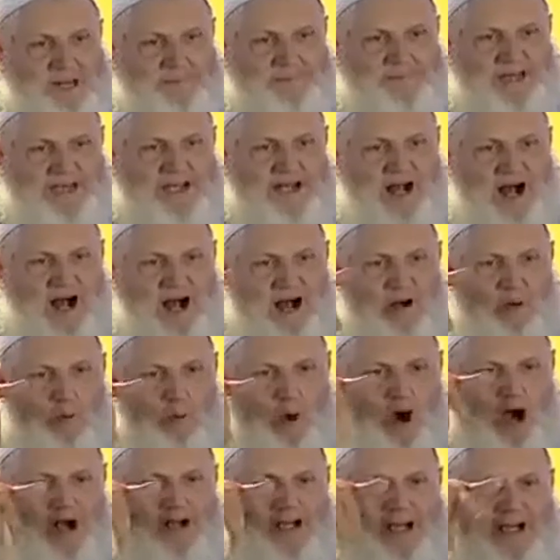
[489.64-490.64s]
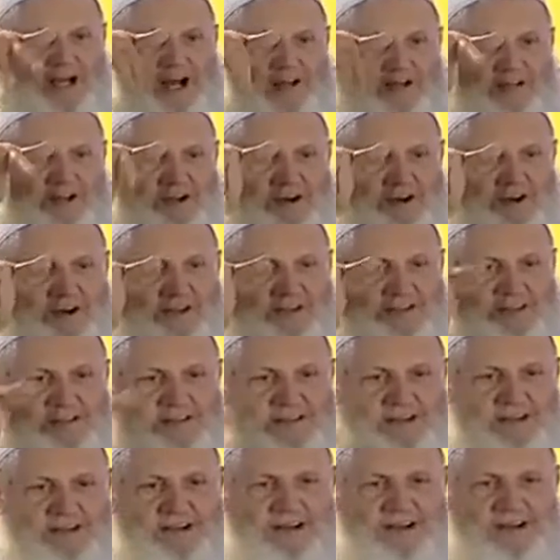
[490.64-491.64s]
Something walking on the earth,
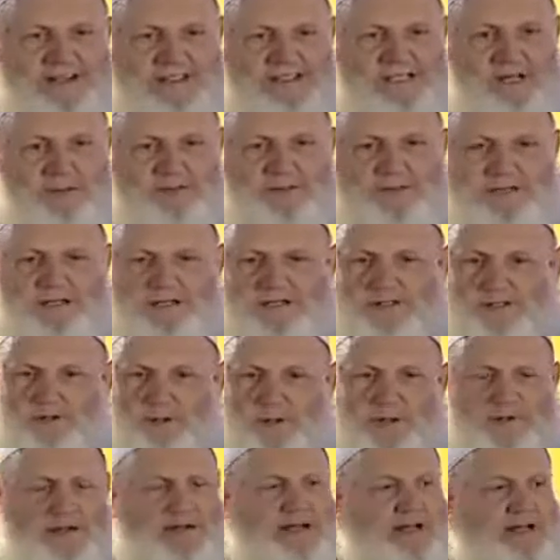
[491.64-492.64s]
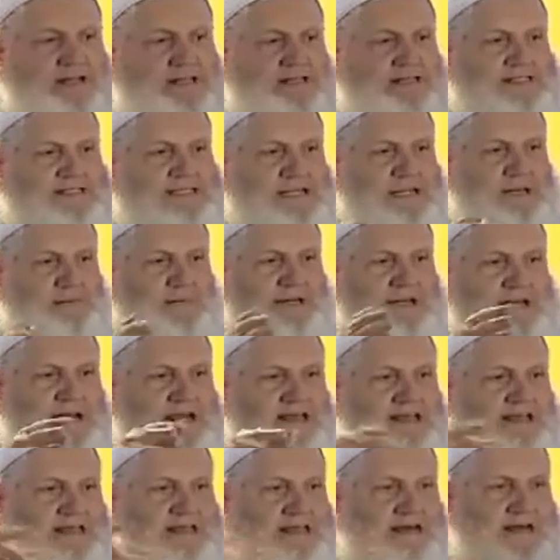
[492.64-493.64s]
something swimming in the sea
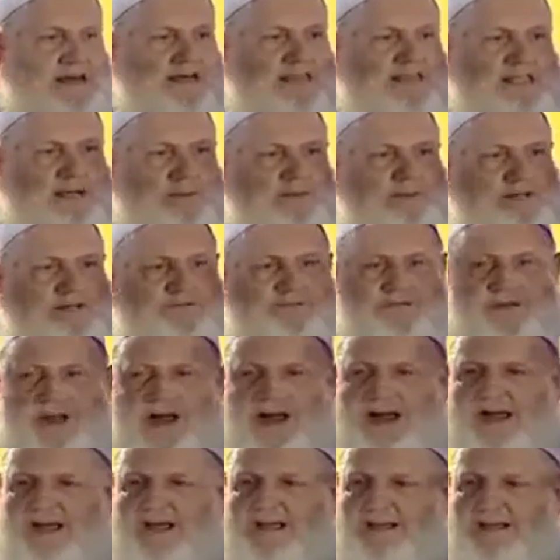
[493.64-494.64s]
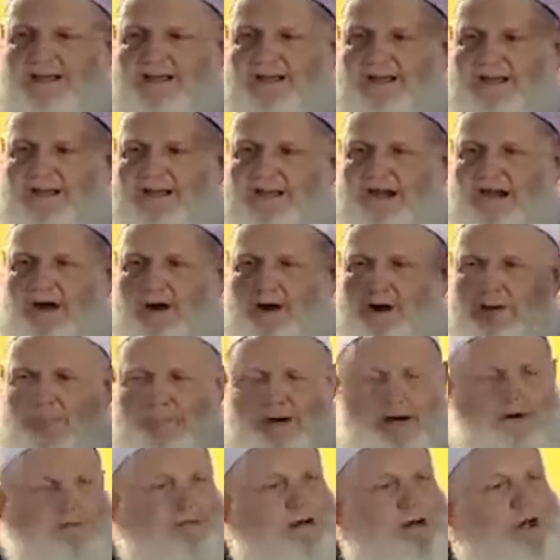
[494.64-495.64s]
beneath, something flying in the air
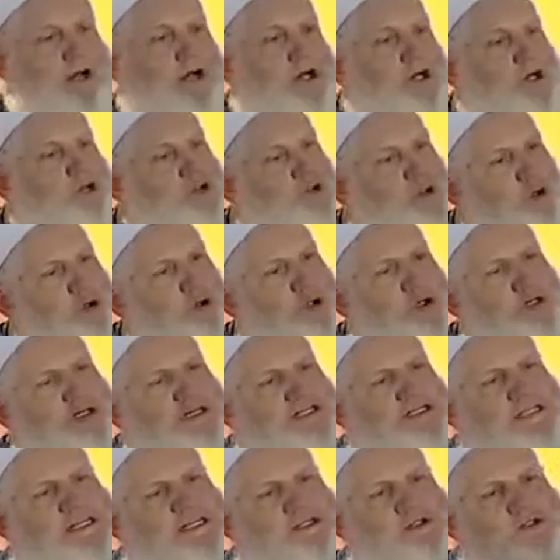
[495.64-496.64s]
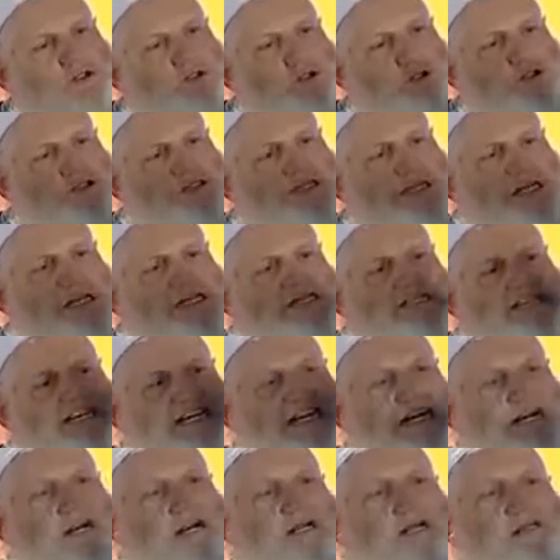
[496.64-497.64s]
above. So look at these two things.
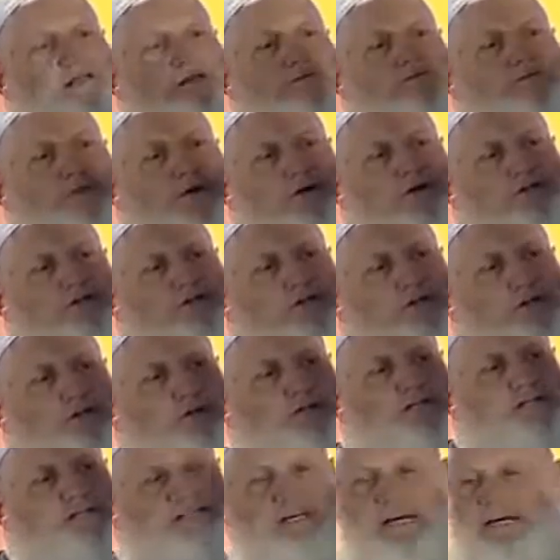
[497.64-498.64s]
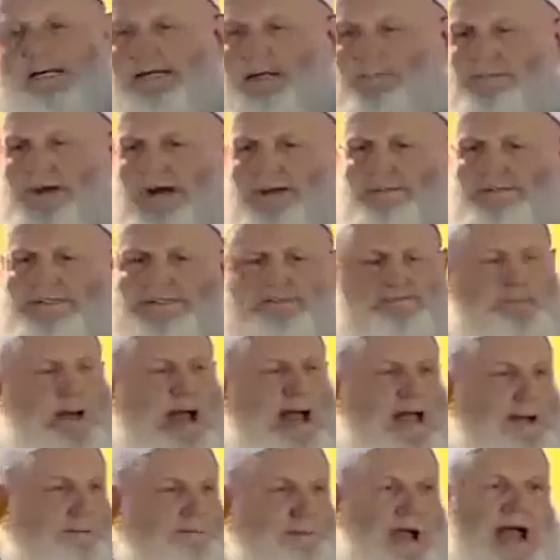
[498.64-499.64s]
Clearly, the first two of the Ten Commandments,
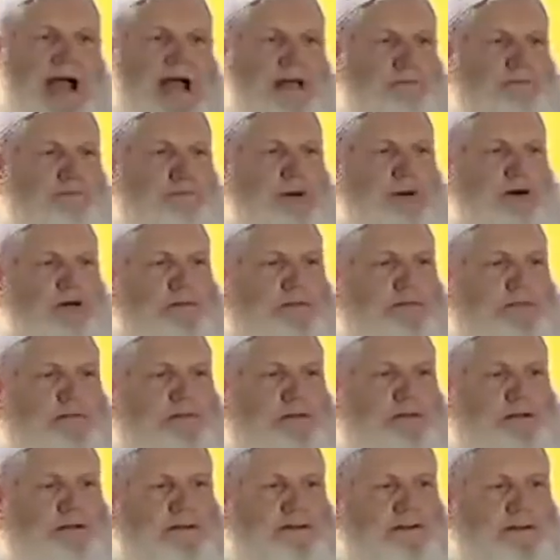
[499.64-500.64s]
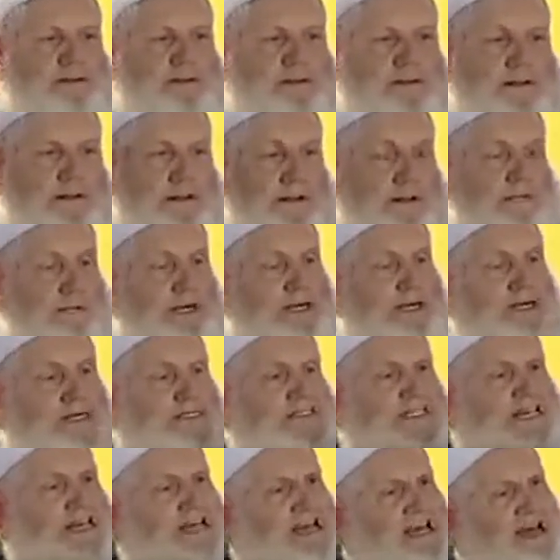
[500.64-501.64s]
bang, bang, boom.
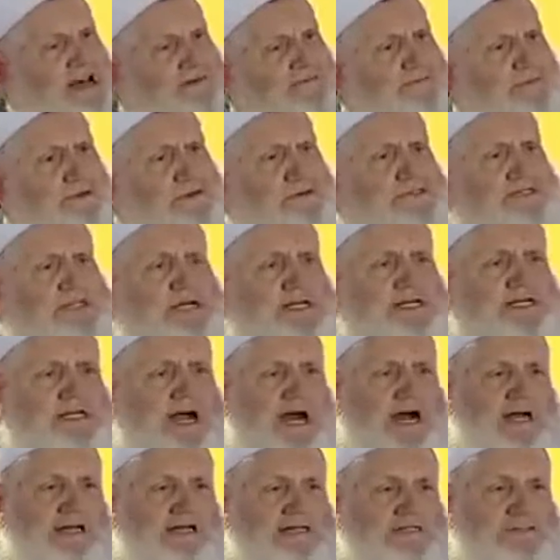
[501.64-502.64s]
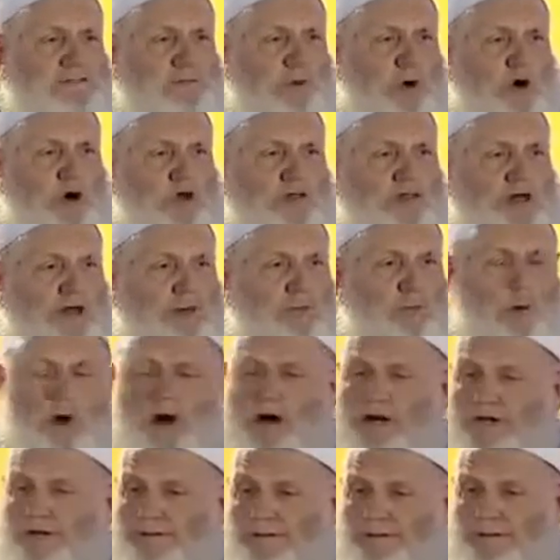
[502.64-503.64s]
Because if you said God is more than
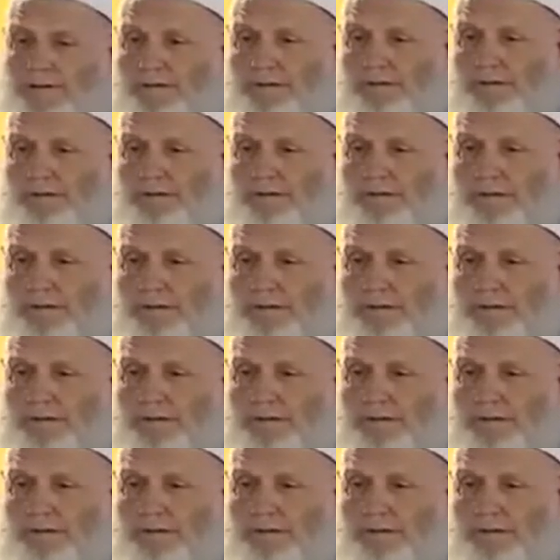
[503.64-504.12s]
one,